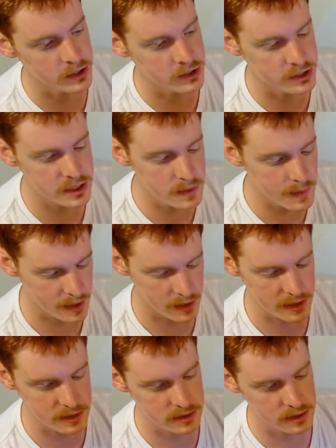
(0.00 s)
it. Just email
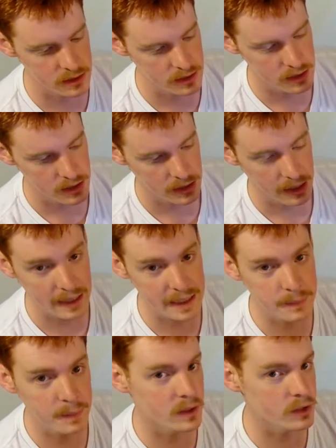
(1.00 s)
us. I
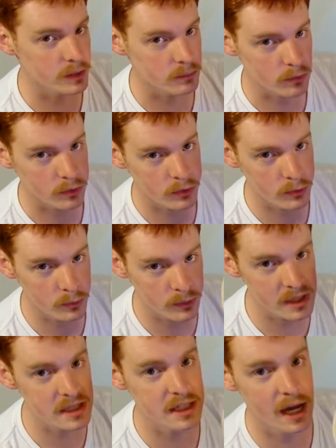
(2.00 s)
emailed them
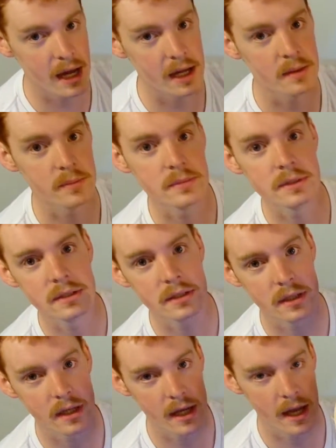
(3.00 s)
three times
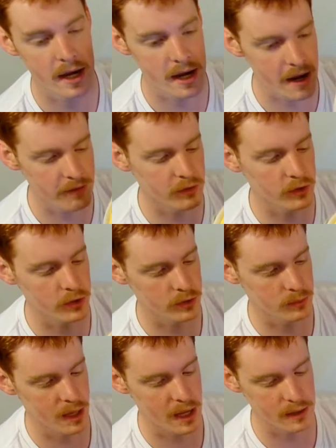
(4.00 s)
and never
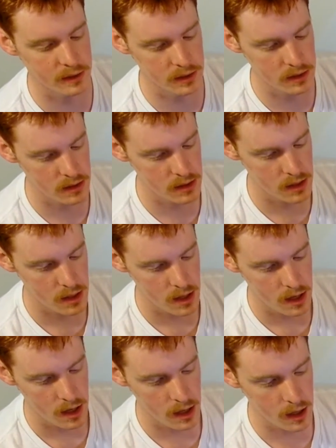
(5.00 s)
heard back.
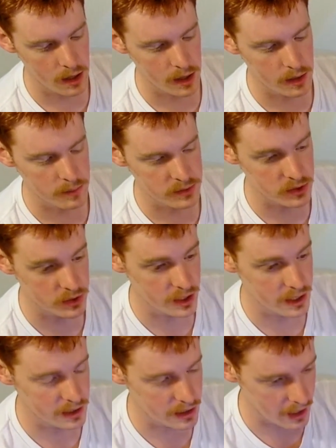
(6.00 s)
Um, so
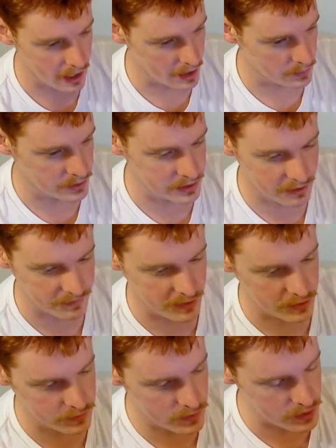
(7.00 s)
then I went and I
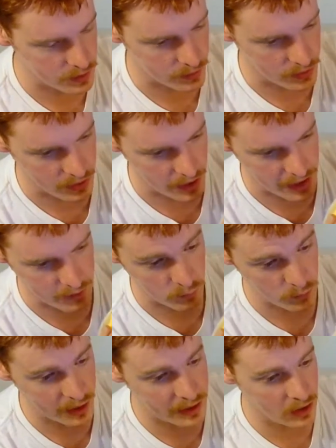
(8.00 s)
found their phone number. And
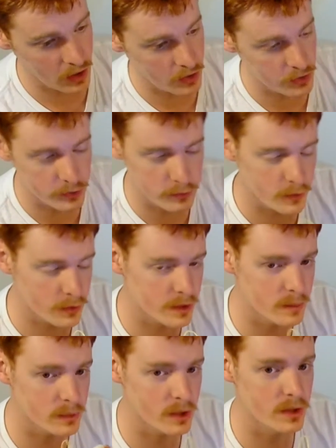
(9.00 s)
right on their phone
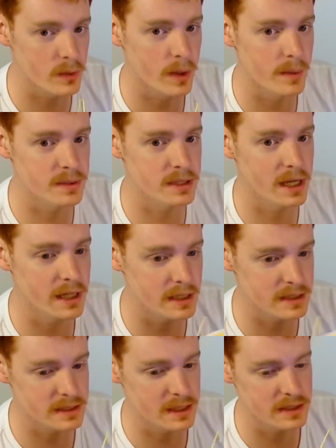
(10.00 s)
number on the website,
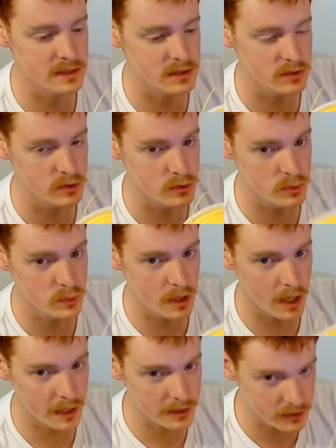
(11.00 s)
it says, do
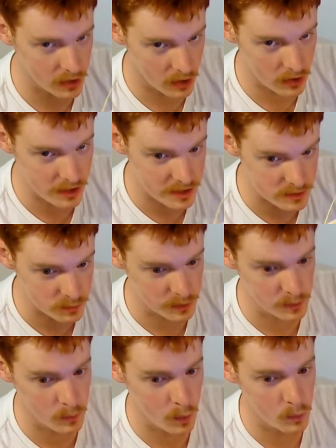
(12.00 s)
not call us,
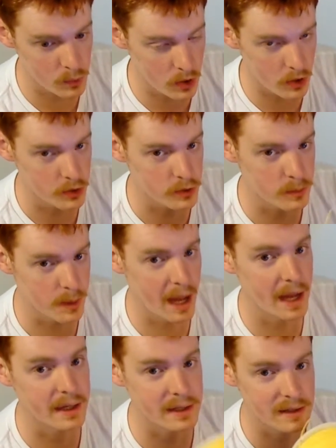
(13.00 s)
we won't call you
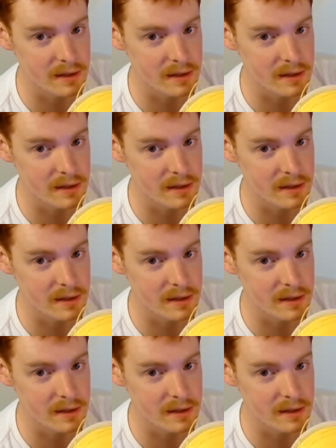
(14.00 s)
back.